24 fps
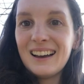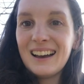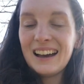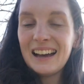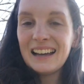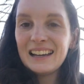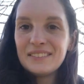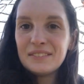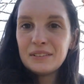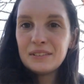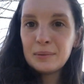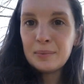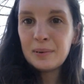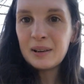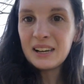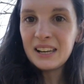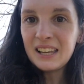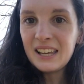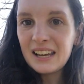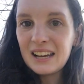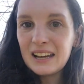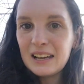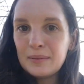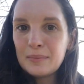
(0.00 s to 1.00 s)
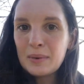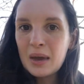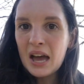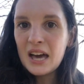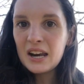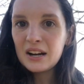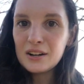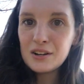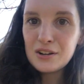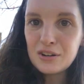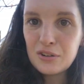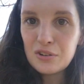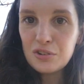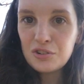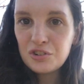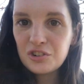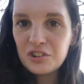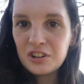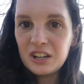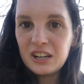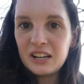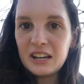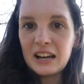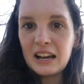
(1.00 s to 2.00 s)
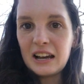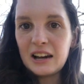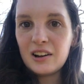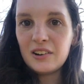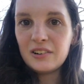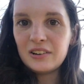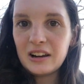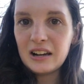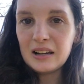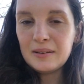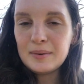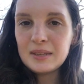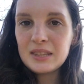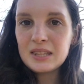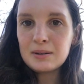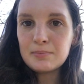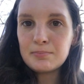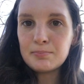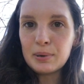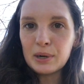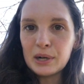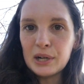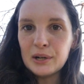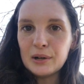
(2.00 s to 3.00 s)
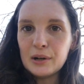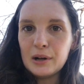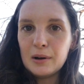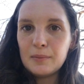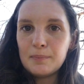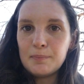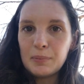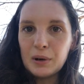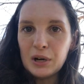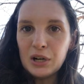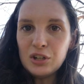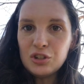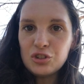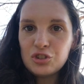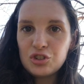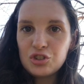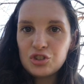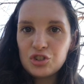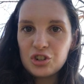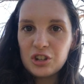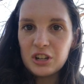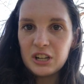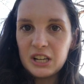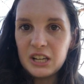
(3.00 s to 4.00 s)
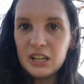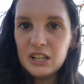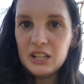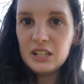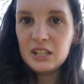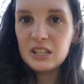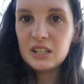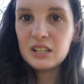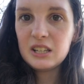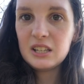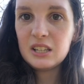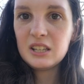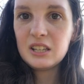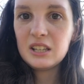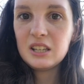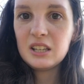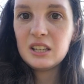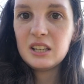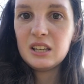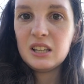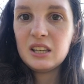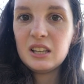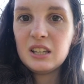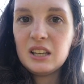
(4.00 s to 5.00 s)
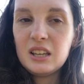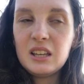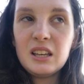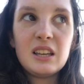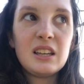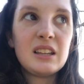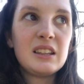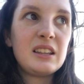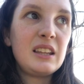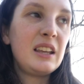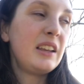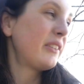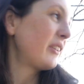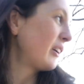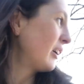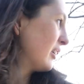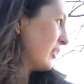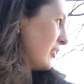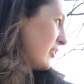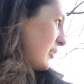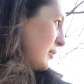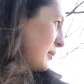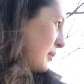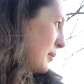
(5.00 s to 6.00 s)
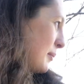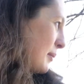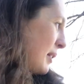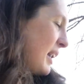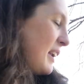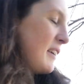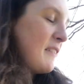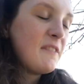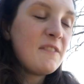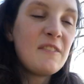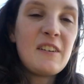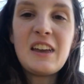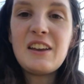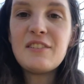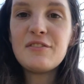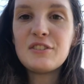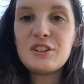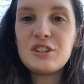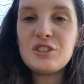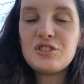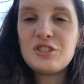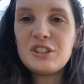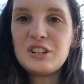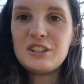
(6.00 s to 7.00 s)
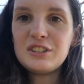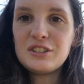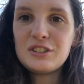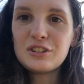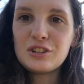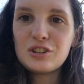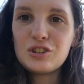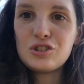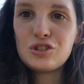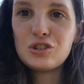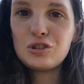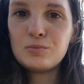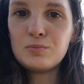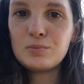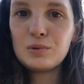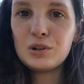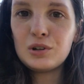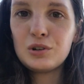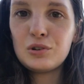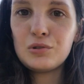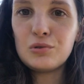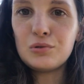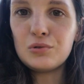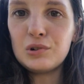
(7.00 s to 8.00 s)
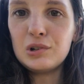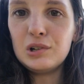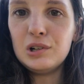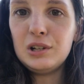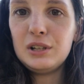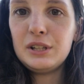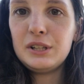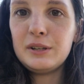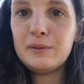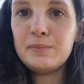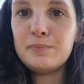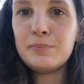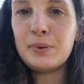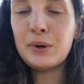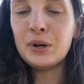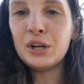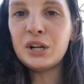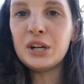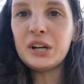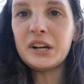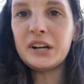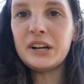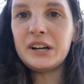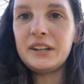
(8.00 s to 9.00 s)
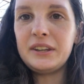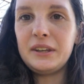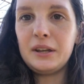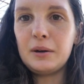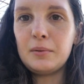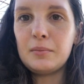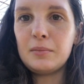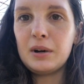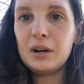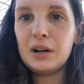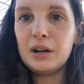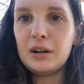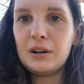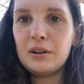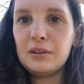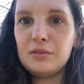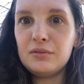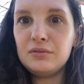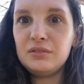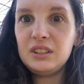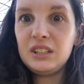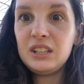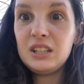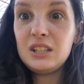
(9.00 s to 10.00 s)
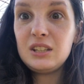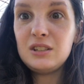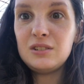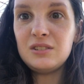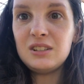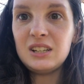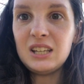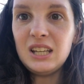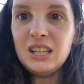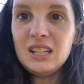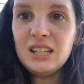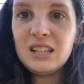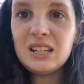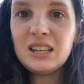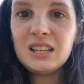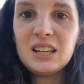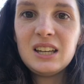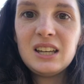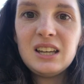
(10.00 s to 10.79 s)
Hi everybody, I'm at a new tree now, and I'm at the Birch Tree. These are some of my favorite trees. They're super cool. The bark on them are really unique.